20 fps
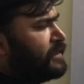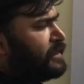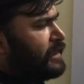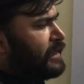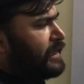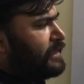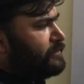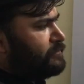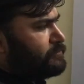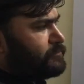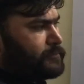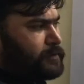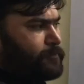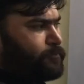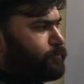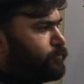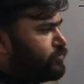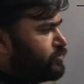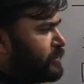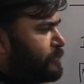And
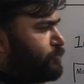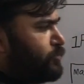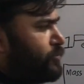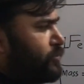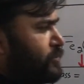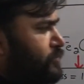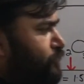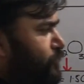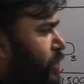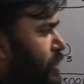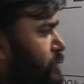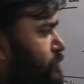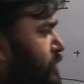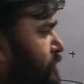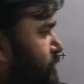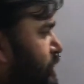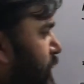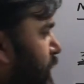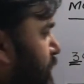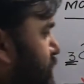suppose volume
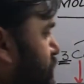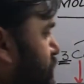of gas,